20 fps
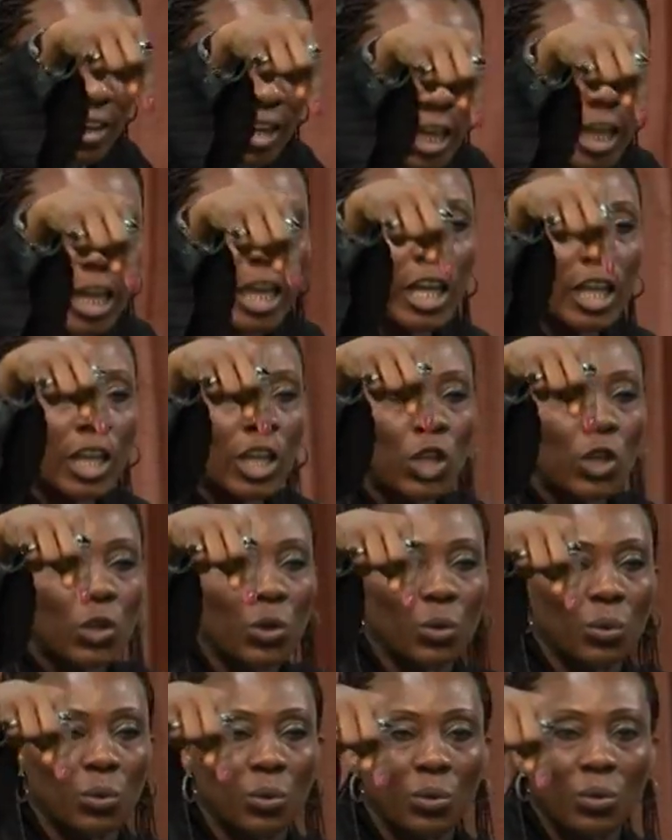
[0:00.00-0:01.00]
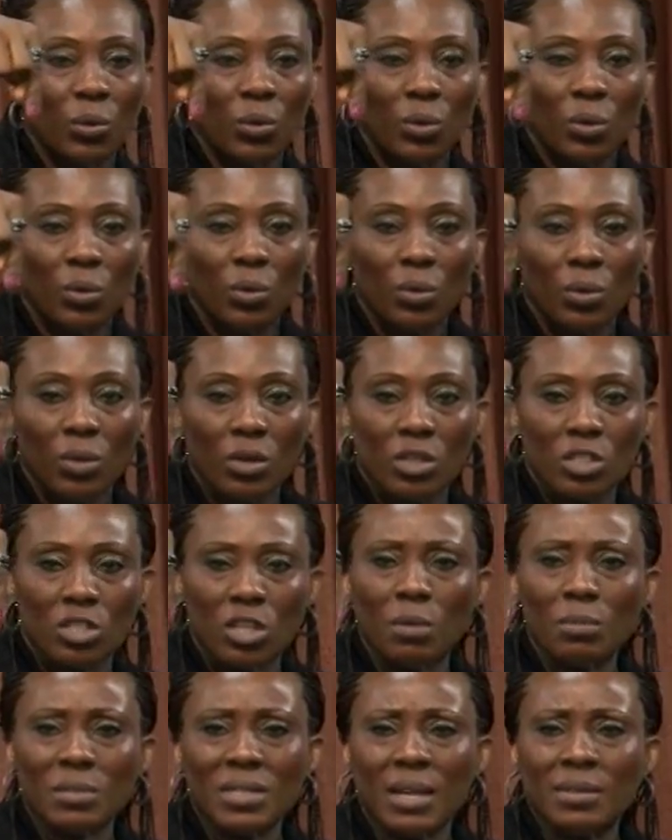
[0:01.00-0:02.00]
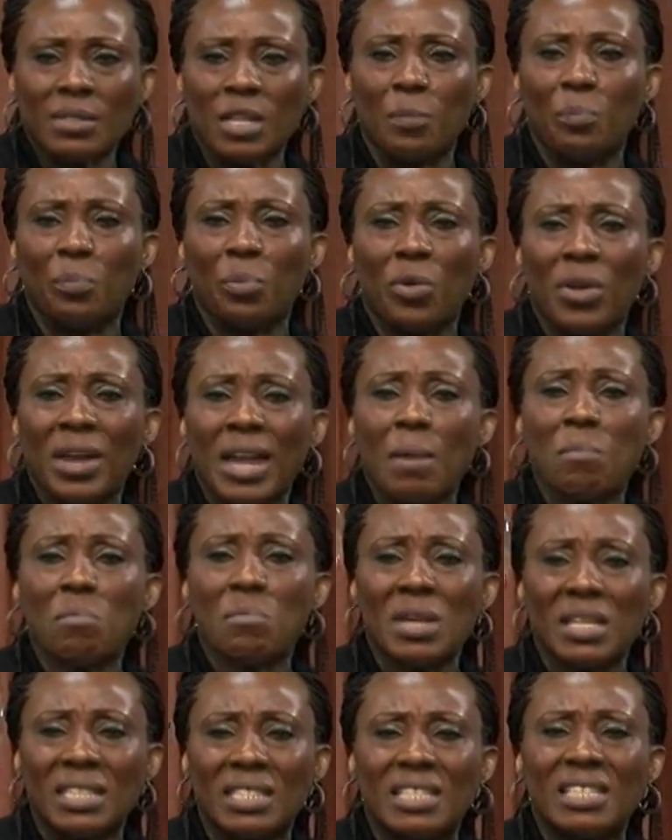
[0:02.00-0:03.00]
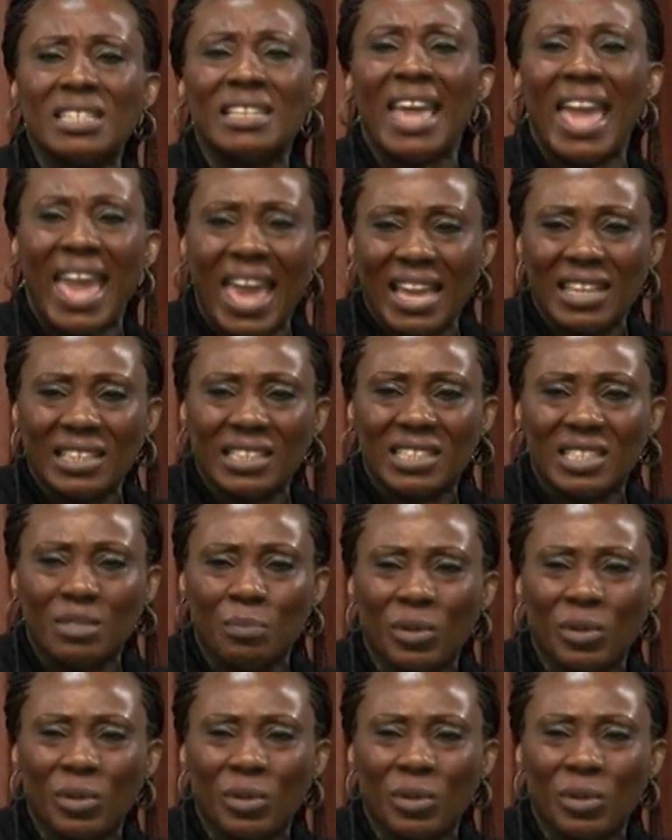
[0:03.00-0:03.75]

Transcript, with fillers: in you. Sometimes a prayer meeting ends,